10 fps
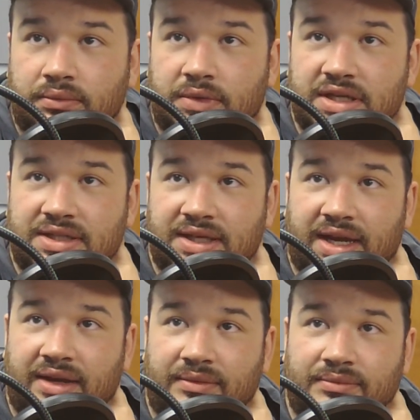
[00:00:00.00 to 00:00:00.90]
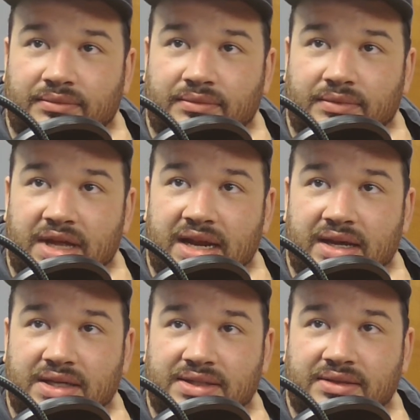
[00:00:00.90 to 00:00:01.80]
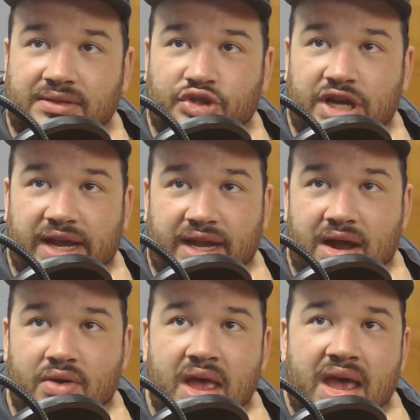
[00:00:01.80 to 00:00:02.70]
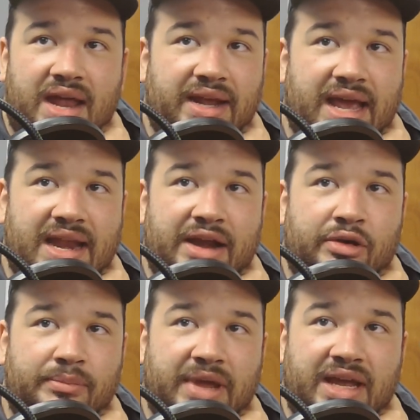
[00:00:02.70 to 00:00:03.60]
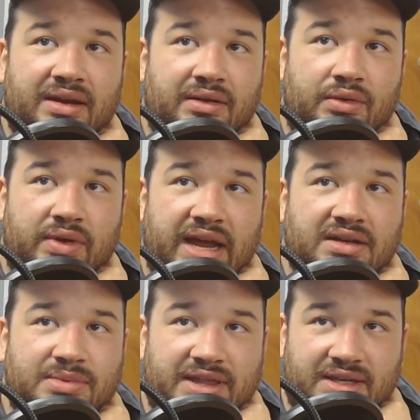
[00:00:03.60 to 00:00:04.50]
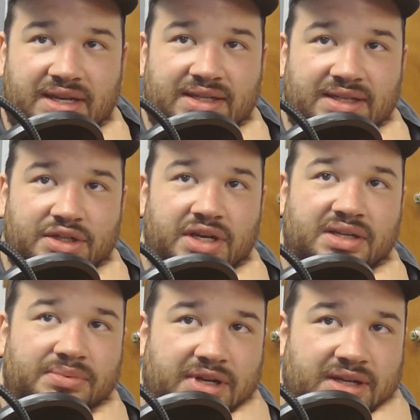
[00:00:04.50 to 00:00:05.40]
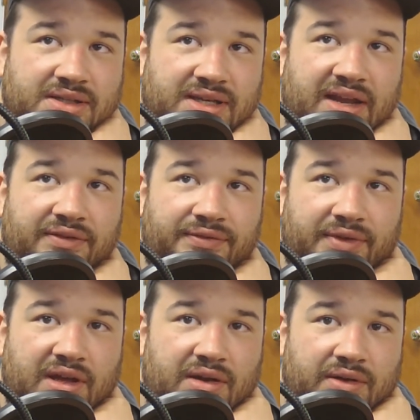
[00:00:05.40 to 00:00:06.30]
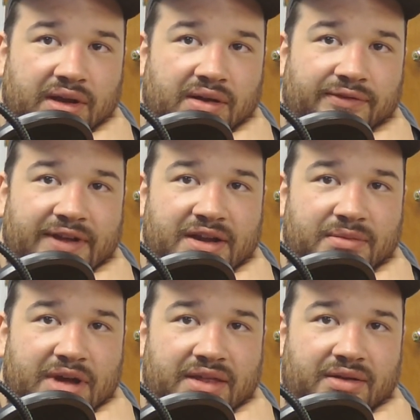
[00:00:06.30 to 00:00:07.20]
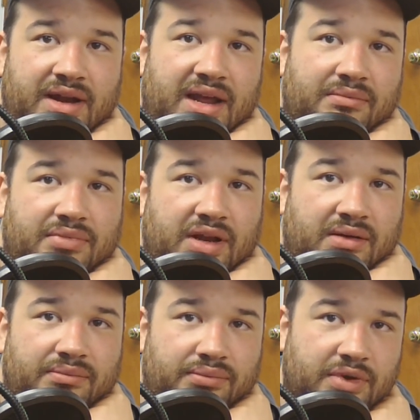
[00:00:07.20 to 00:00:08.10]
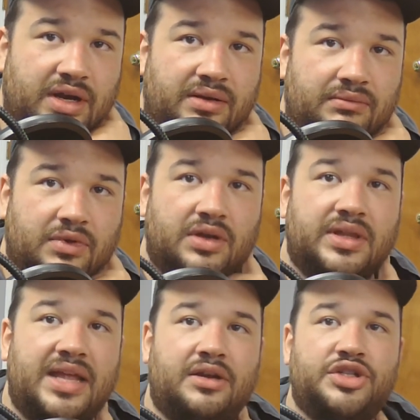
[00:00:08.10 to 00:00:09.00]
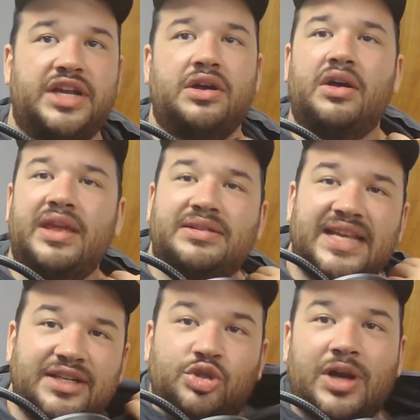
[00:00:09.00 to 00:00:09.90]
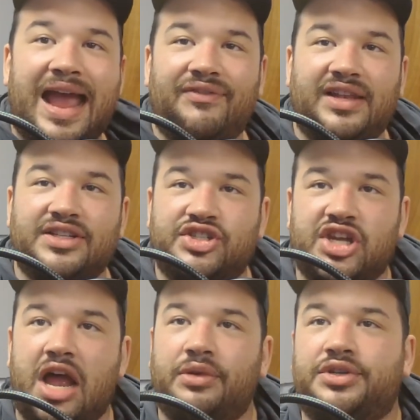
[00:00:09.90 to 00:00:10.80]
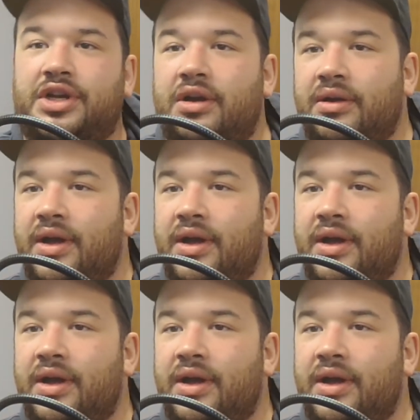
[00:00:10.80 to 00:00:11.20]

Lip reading: Let's see. Let us check it out. And again, I don't mean who cares about the Dixie Chicks, because if, you're offended by their name, good that you're changed. Oh, they sing Traveling Soldier!